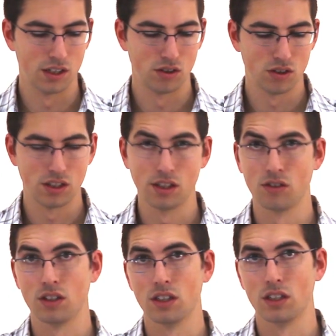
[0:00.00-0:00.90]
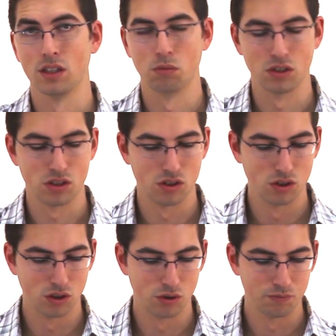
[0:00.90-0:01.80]
your standard kit cameras
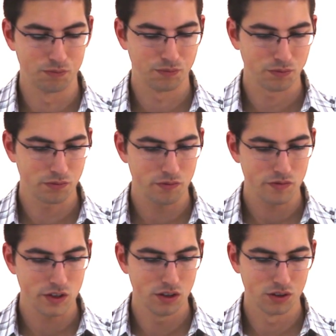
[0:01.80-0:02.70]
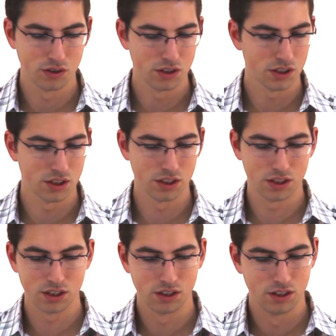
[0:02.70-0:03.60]
don't. And so this is
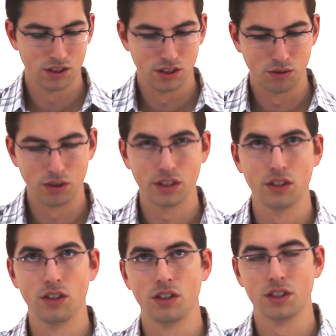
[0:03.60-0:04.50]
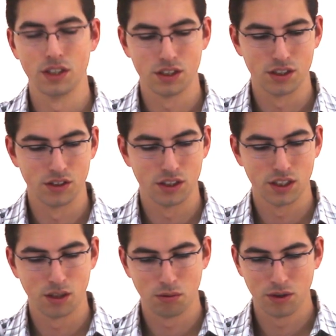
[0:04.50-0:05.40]
just regular stationary
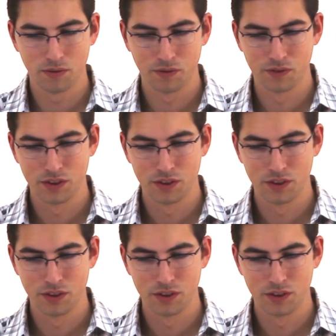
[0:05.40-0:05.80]
camera.